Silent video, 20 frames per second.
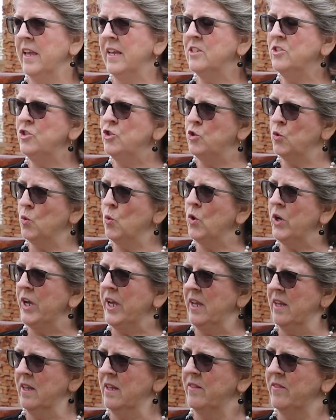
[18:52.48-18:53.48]

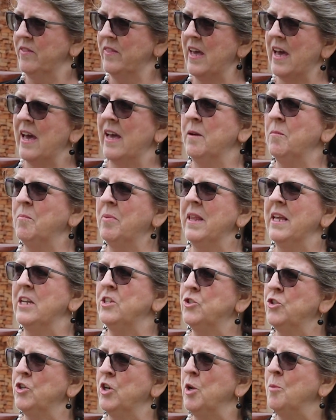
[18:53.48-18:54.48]
enjoy that
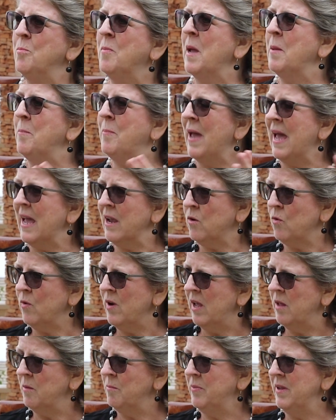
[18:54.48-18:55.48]
pleasure. And my
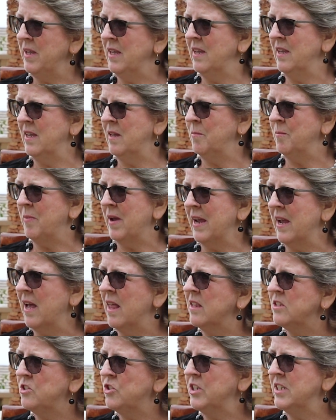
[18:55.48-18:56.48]
background being in
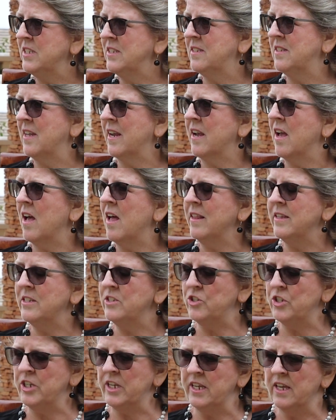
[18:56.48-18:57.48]
biology and
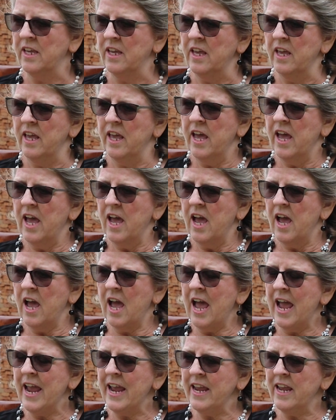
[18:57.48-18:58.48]
psychology,
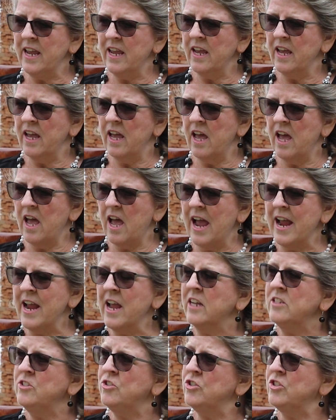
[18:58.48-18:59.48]
I
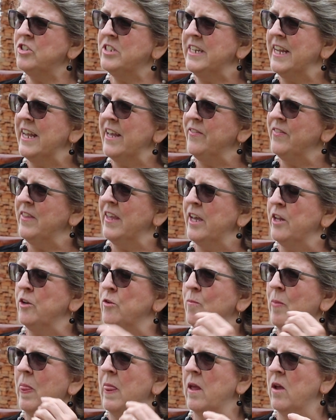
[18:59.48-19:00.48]
understand that
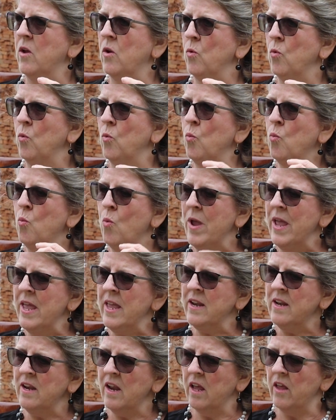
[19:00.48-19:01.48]

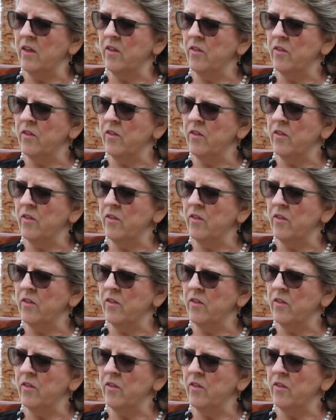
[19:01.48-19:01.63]
when